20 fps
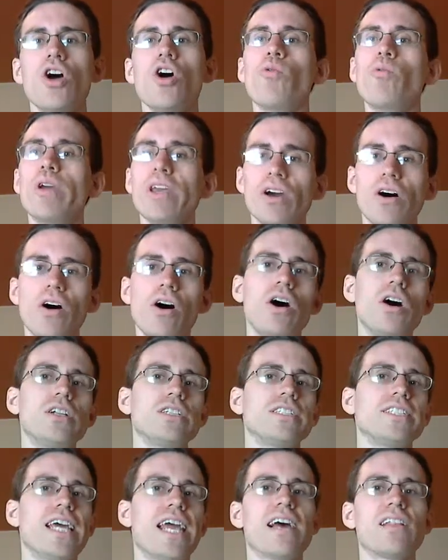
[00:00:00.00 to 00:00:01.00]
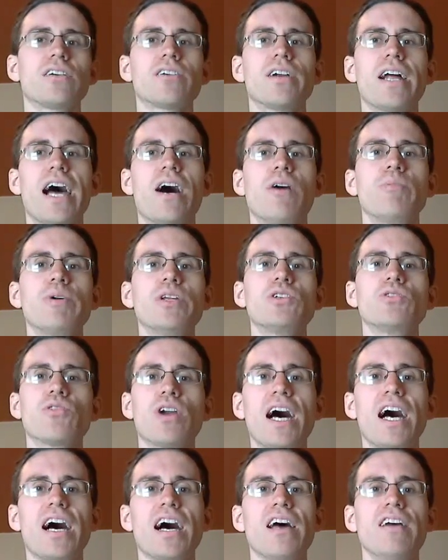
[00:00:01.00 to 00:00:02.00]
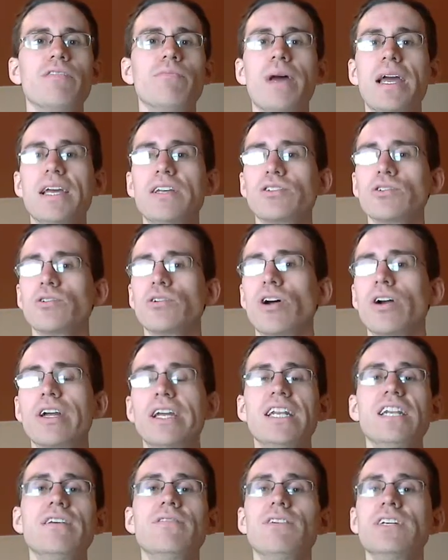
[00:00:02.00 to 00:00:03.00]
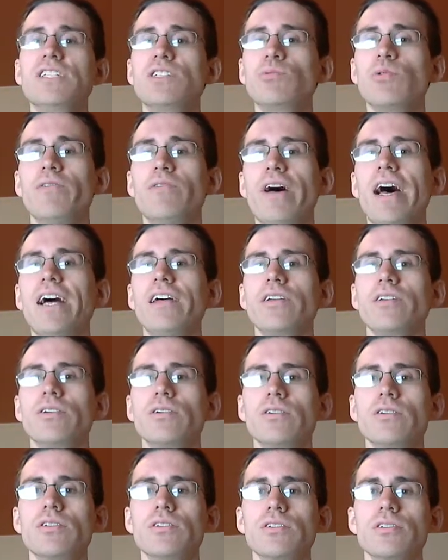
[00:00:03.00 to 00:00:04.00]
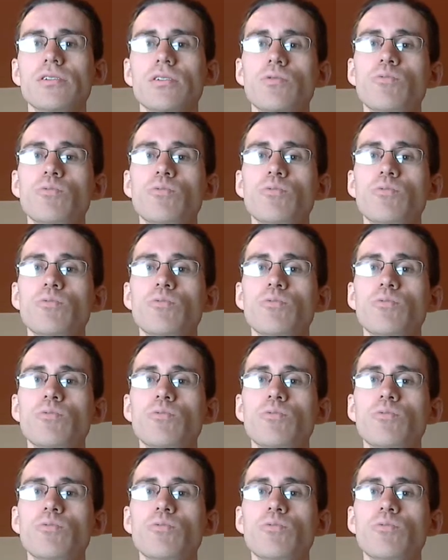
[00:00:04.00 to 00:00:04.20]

We all tailor how we drive based on our individual values,